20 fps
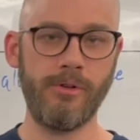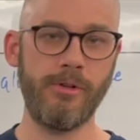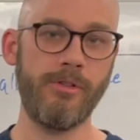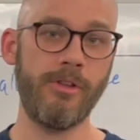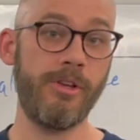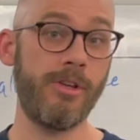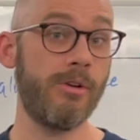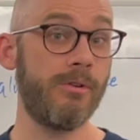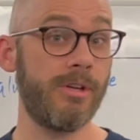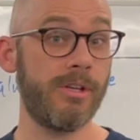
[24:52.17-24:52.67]

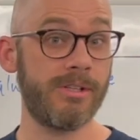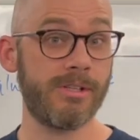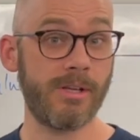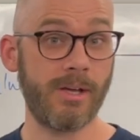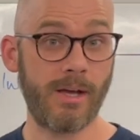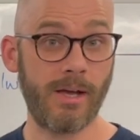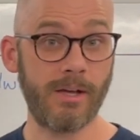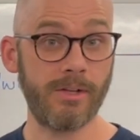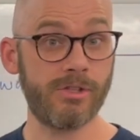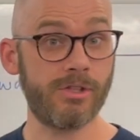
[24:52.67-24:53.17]
Unit
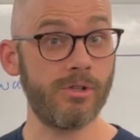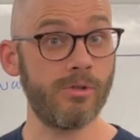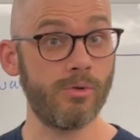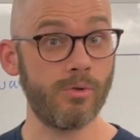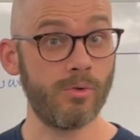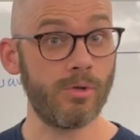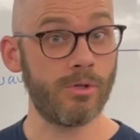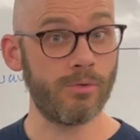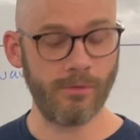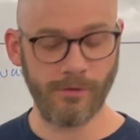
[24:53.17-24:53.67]

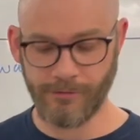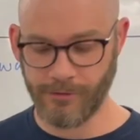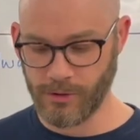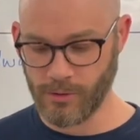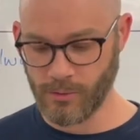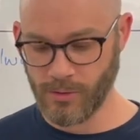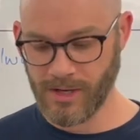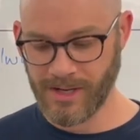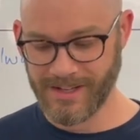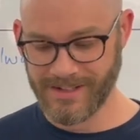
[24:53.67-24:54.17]
2
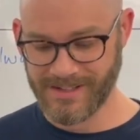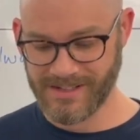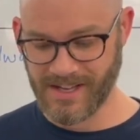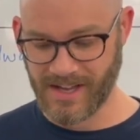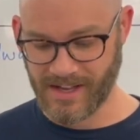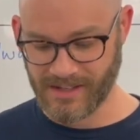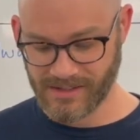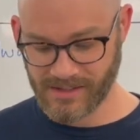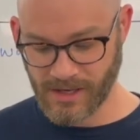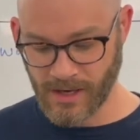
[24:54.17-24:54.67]
review
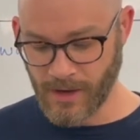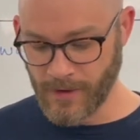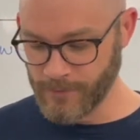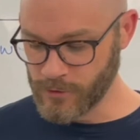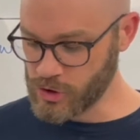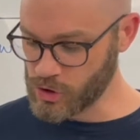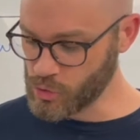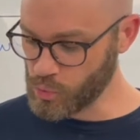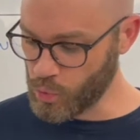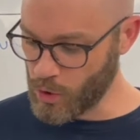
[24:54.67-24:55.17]
test.
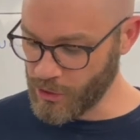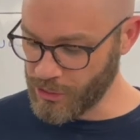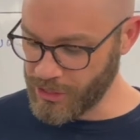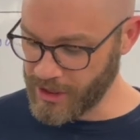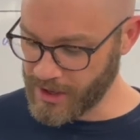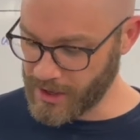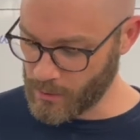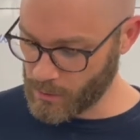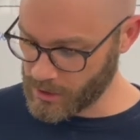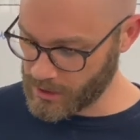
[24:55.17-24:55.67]
Just one thing
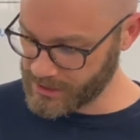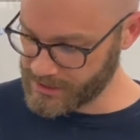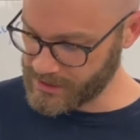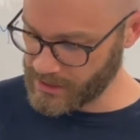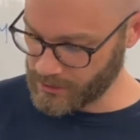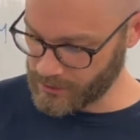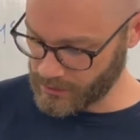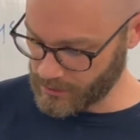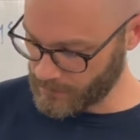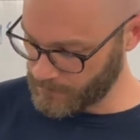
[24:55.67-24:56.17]
I want to tell
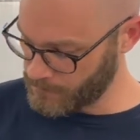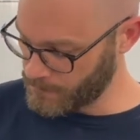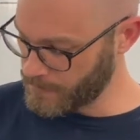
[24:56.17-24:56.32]
you.